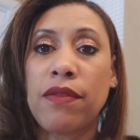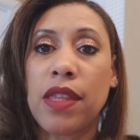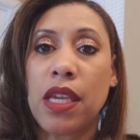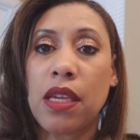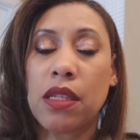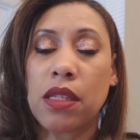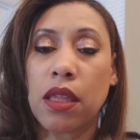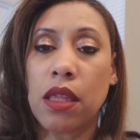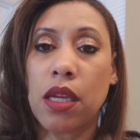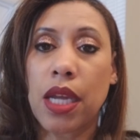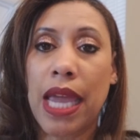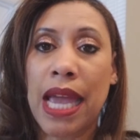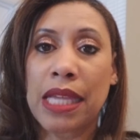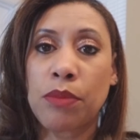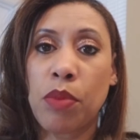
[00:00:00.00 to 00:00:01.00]
these look
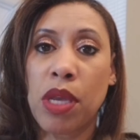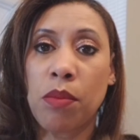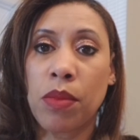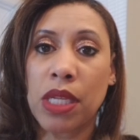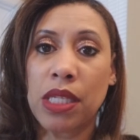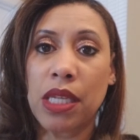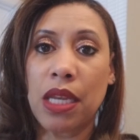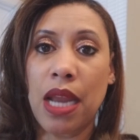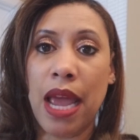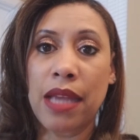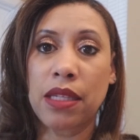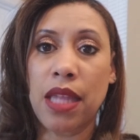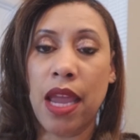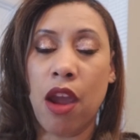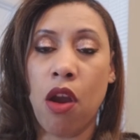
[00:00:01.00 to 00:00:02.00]
as pigmented
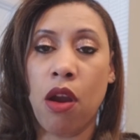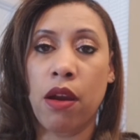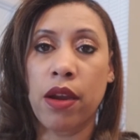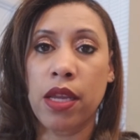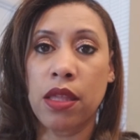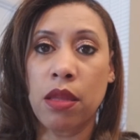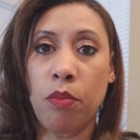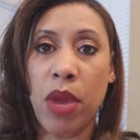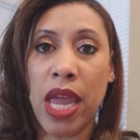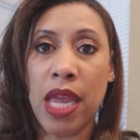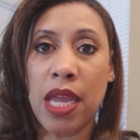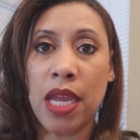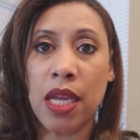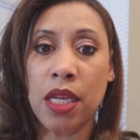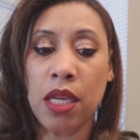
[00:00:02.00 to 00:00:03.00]
as they are in the
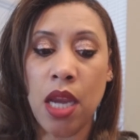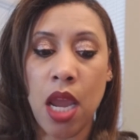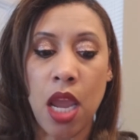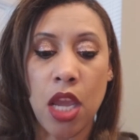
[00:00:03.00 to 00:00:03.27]
pan,